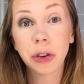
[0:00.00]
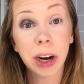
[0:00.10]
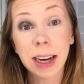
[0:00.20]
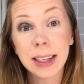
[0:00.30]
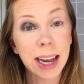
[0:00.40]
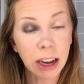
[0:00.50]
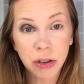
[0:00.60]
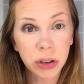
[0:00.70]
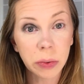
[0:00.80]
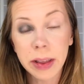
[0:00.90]
dries
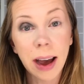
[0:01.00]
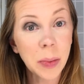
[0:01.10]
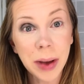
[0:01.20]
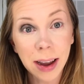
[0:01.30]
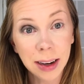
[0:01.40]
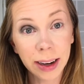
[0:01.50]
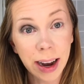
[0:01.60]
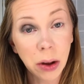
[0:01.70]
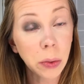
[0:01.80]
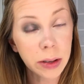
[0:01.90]
naturally without patting it
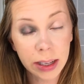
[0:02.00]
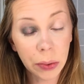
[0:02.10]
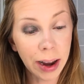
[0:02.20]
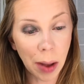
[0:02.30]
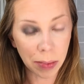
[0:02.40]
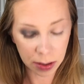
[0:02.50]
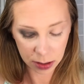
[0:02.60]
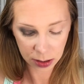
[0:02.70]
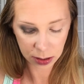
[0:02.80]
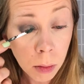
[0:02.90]
out. We'll see what
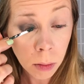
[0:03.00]
happens.